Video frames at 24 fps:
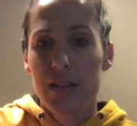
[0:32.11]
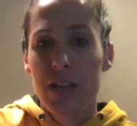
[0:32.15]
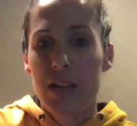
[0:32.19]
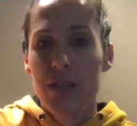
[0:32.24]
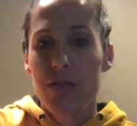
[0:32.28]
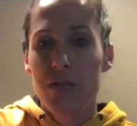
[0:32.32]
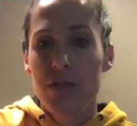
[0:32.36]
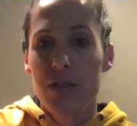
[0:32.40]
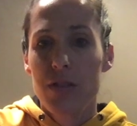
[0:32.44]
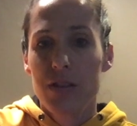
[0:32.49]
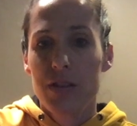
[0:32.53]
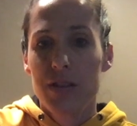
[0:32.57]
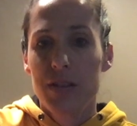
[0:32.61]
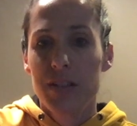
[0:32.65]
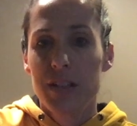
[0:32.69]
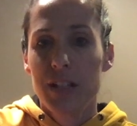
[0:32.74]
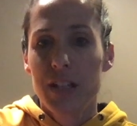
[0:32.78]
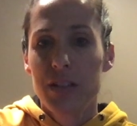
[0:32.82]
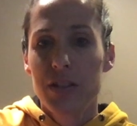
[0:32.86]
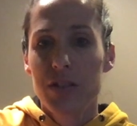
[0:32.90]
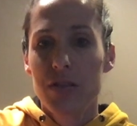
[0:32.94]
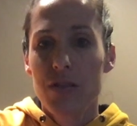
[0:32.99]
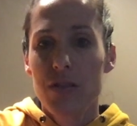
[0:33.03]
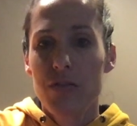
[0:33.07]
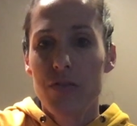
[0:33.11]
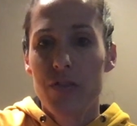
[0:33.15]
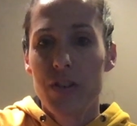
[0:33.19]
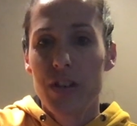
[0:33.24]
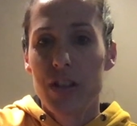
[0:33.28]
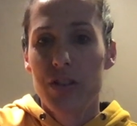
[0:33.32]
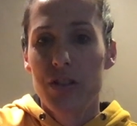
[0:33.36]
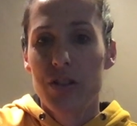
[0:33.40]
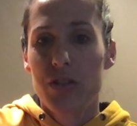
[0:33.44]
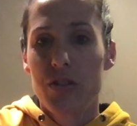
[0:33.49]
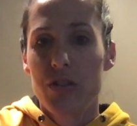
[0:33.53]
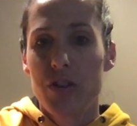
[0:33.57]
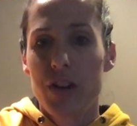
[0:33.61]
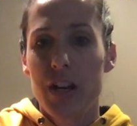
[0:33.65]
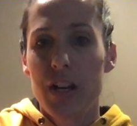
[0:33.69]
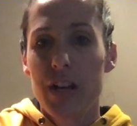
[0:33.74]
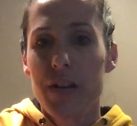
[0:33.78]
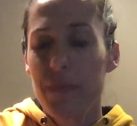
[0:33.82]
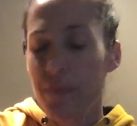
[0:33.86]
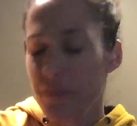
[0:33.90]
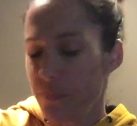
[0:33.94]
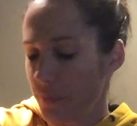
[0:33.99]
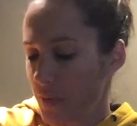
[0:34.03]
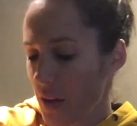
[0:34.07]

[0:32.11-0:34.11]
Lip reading: either the 6th or the 5th string.